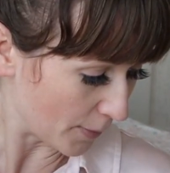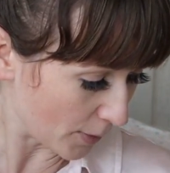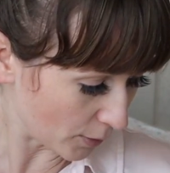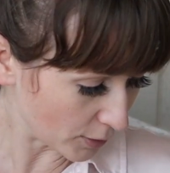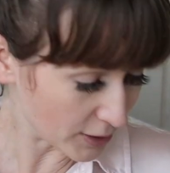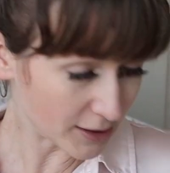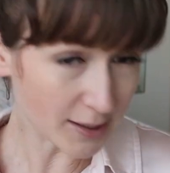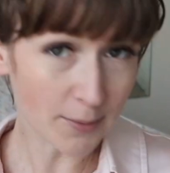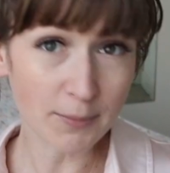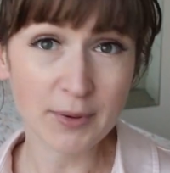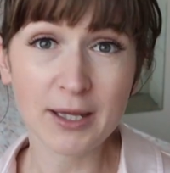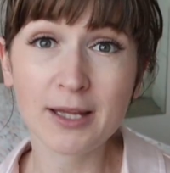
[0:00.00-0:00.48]

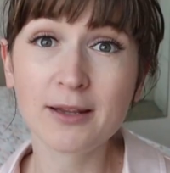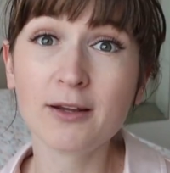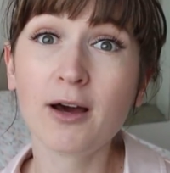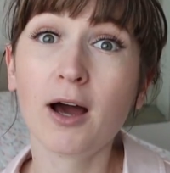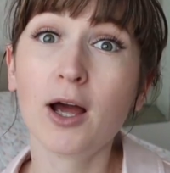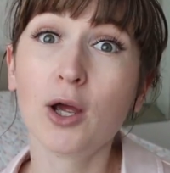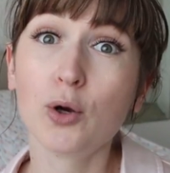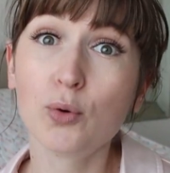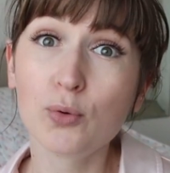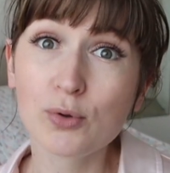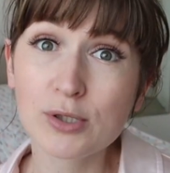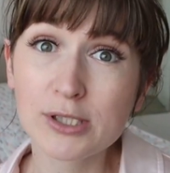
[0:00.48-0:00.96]
But something that
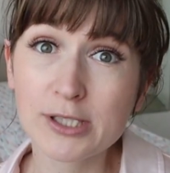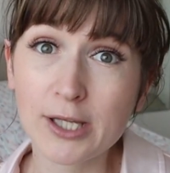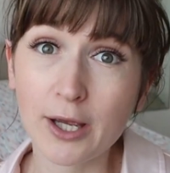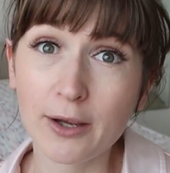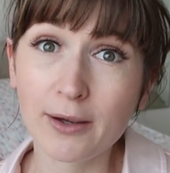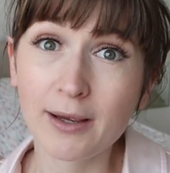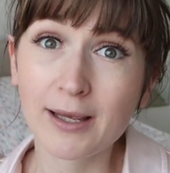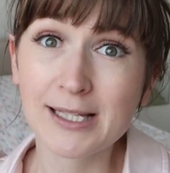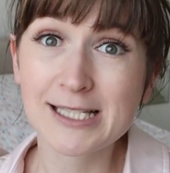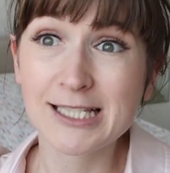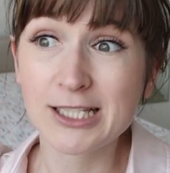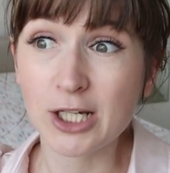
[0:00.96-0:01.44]
I
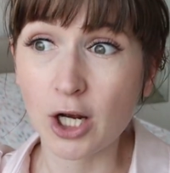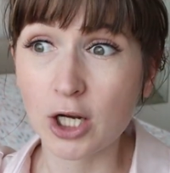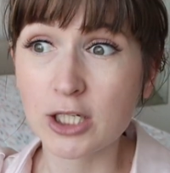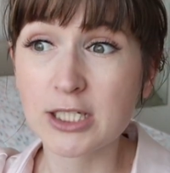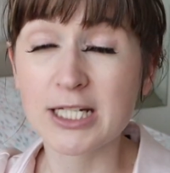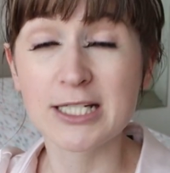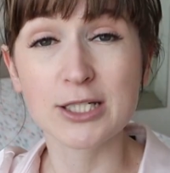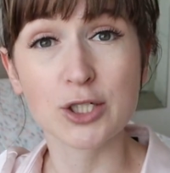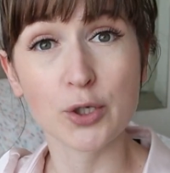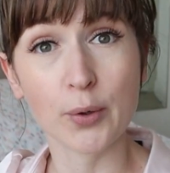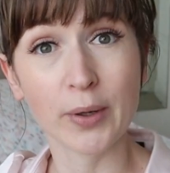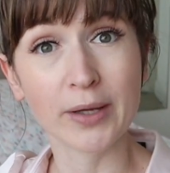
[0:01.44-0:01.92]
also
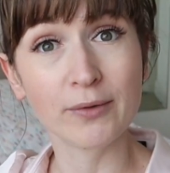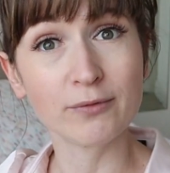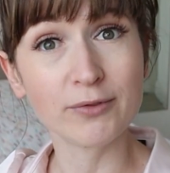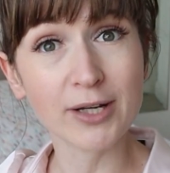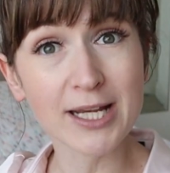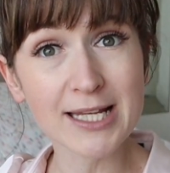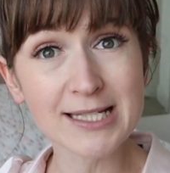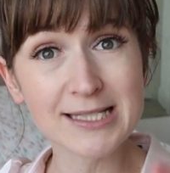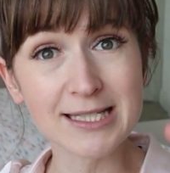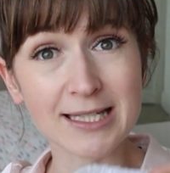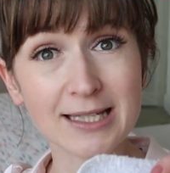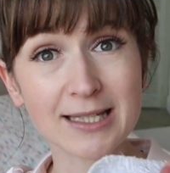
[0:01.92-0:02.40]
started doing
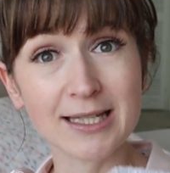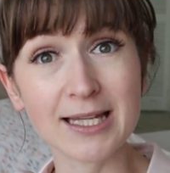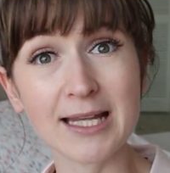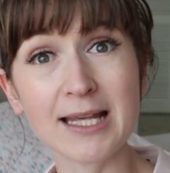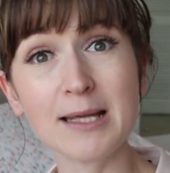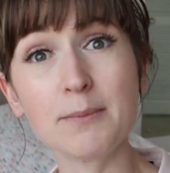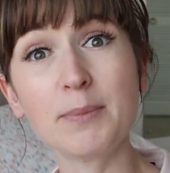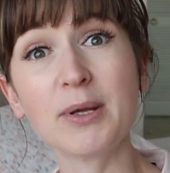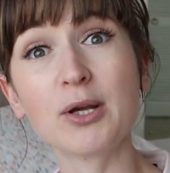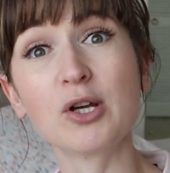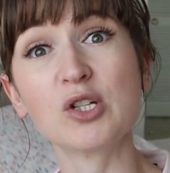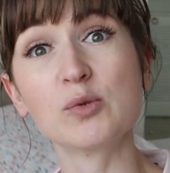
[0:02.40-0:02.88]

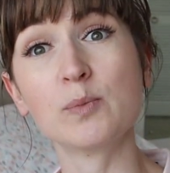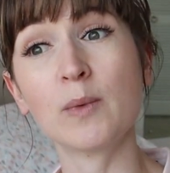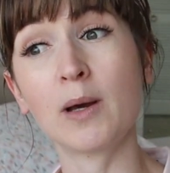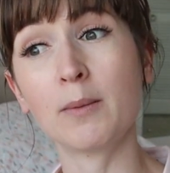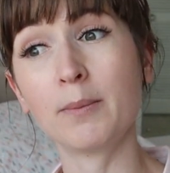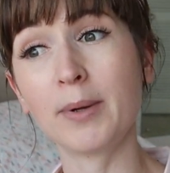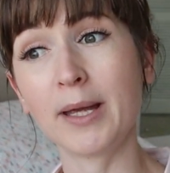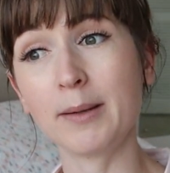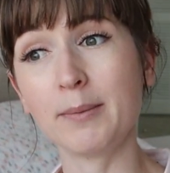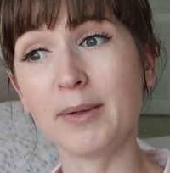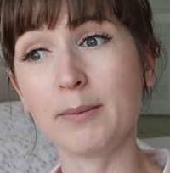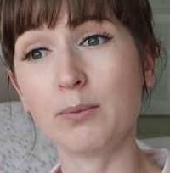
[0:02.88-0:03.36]
recently, because my
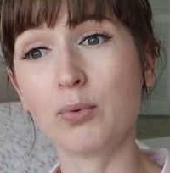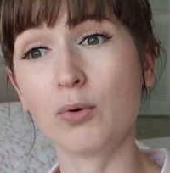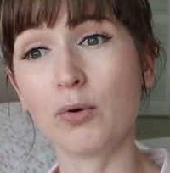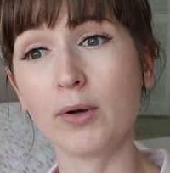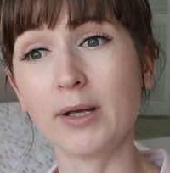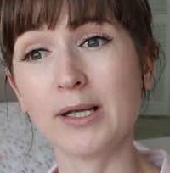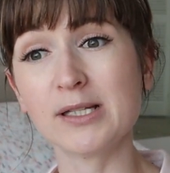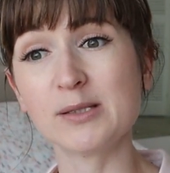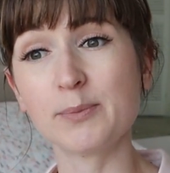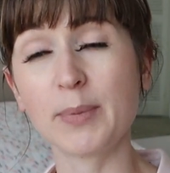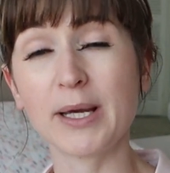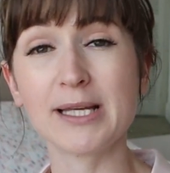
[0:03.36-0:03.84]
baby
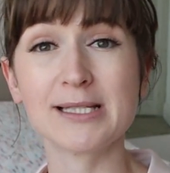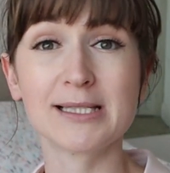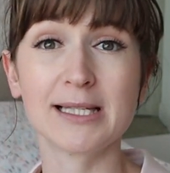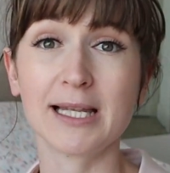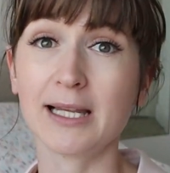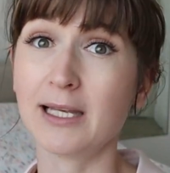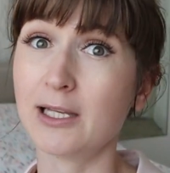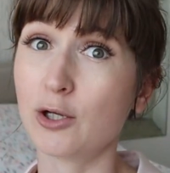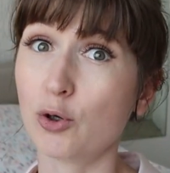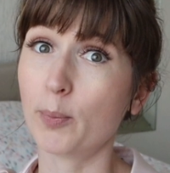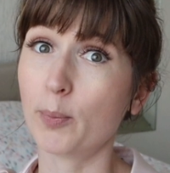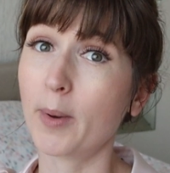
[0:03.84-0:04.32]
boy is basically
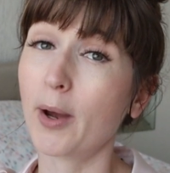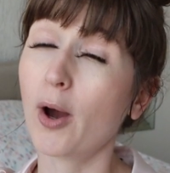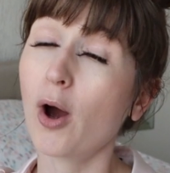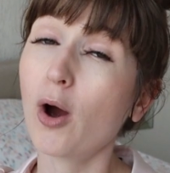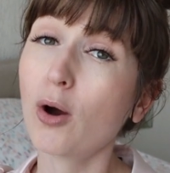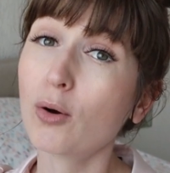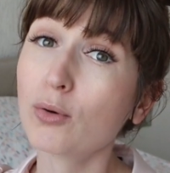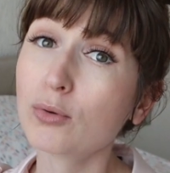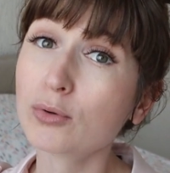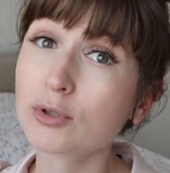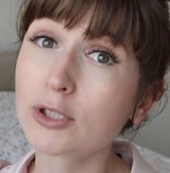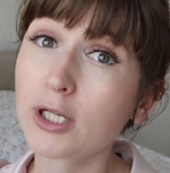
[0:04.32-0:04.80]
a bit
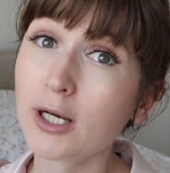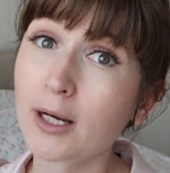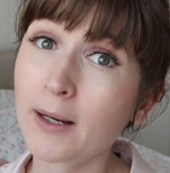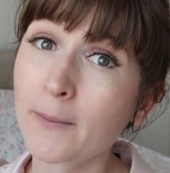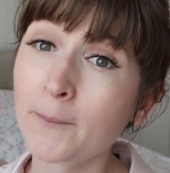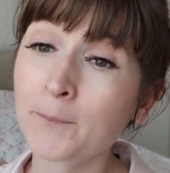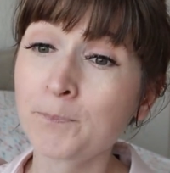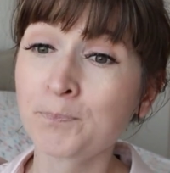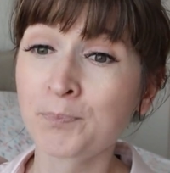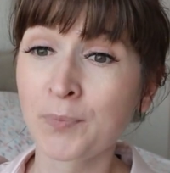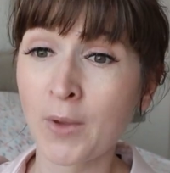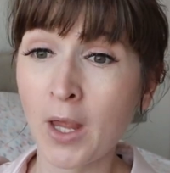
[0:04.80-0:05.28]

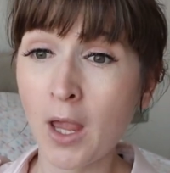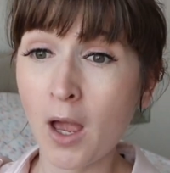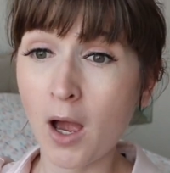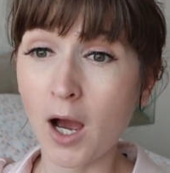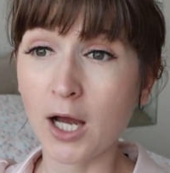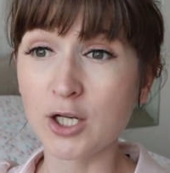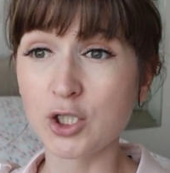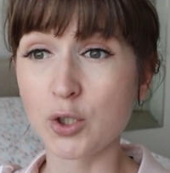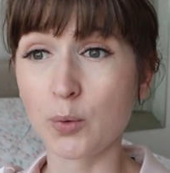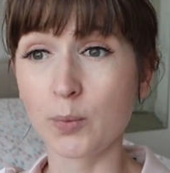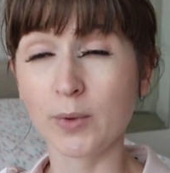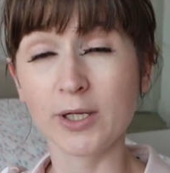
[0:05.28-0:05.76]
older,
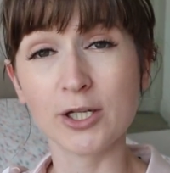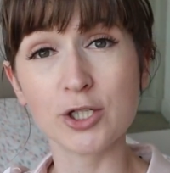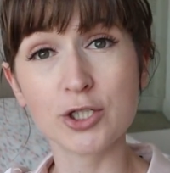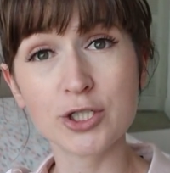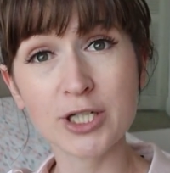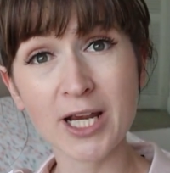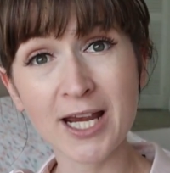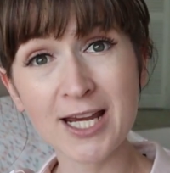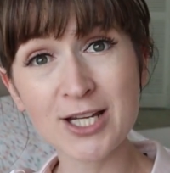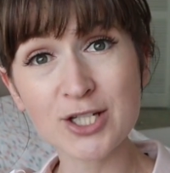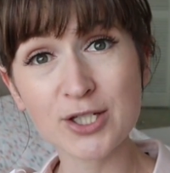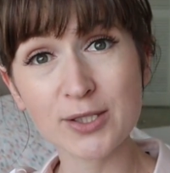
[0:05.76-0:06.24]
I don't want to
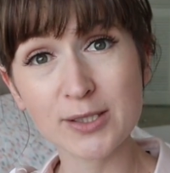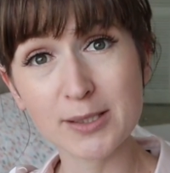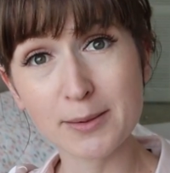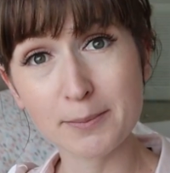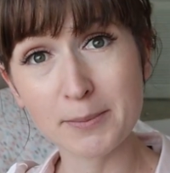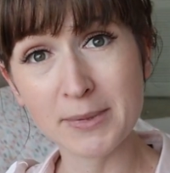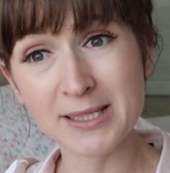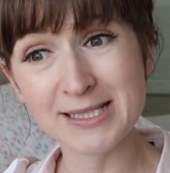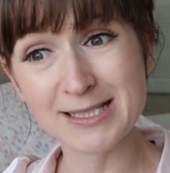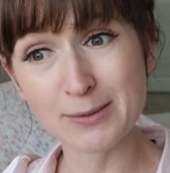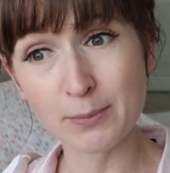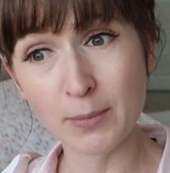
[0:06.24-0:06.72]
change it
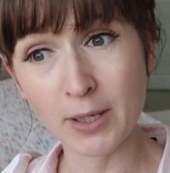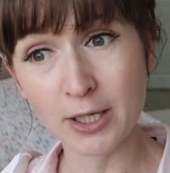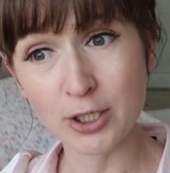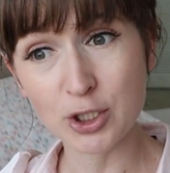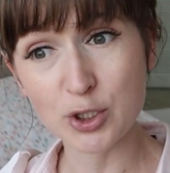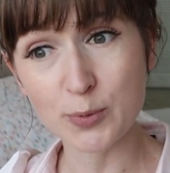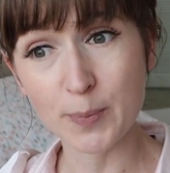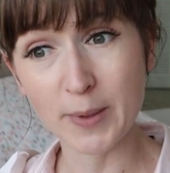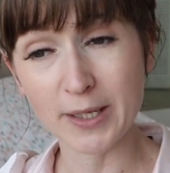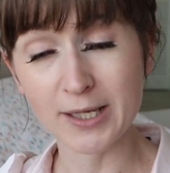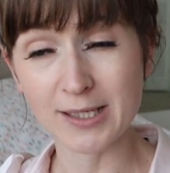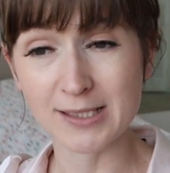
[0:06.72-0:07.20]
as
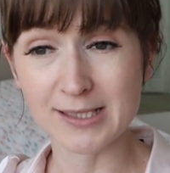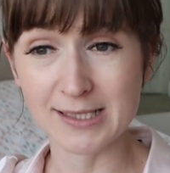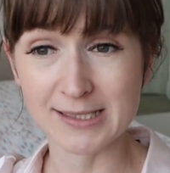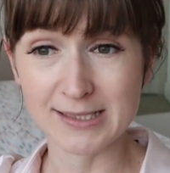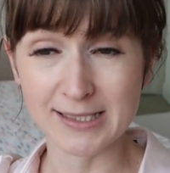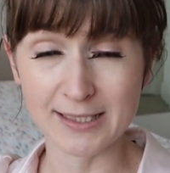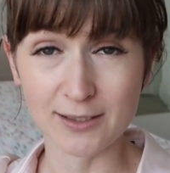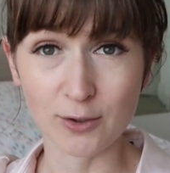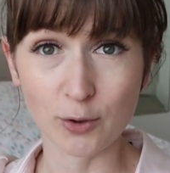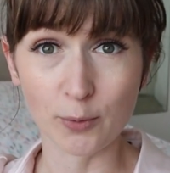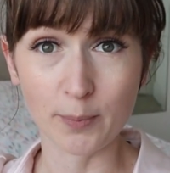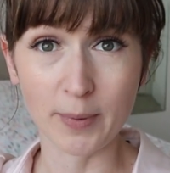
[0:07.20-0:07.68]
much because
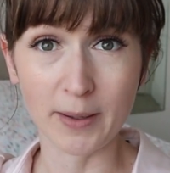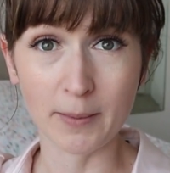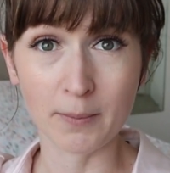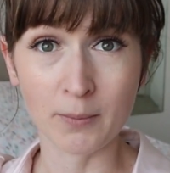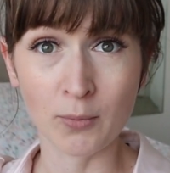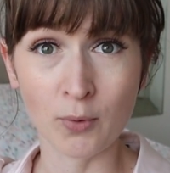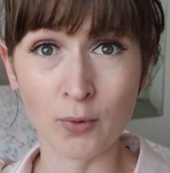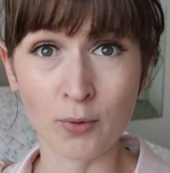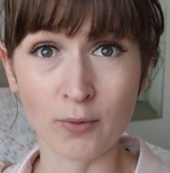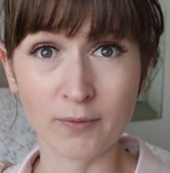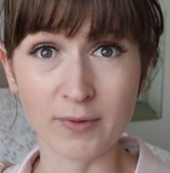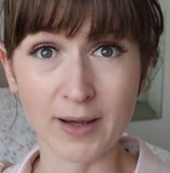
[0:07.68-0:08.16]
it's a little bit
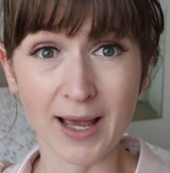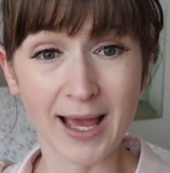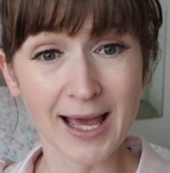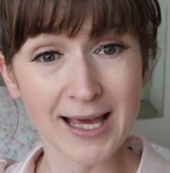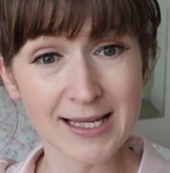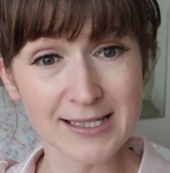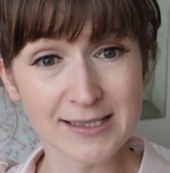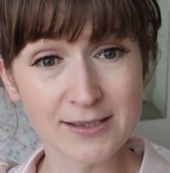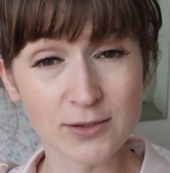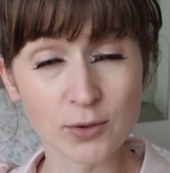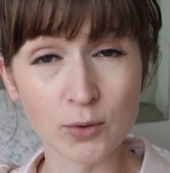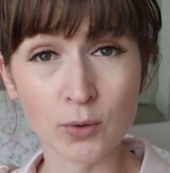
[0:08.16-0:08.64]
more of a
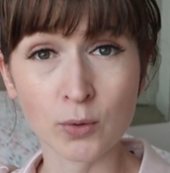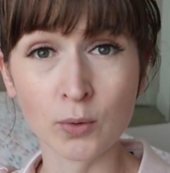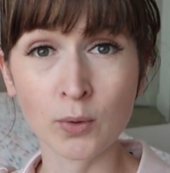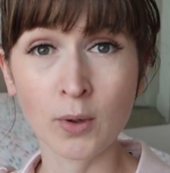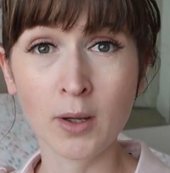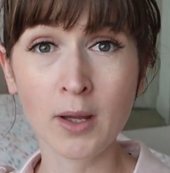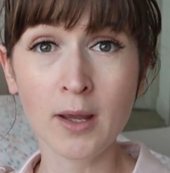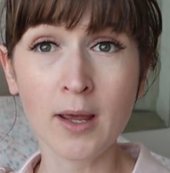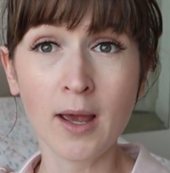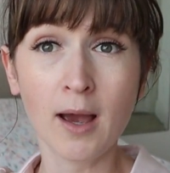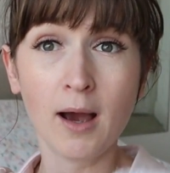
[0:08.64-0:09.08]
hassle.